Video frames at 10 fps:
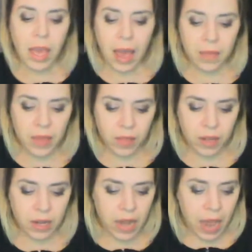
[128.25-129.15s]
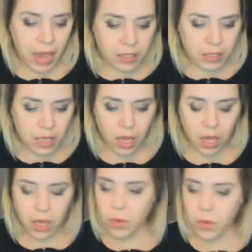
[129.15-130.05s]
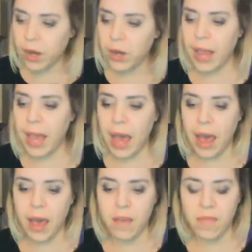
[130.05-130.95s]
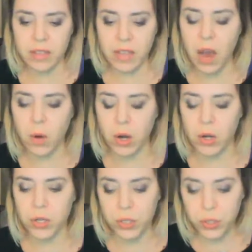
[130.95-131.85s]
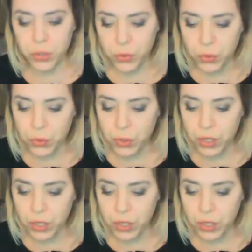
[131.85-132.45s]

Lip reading: And then the next thing we are going to have is our new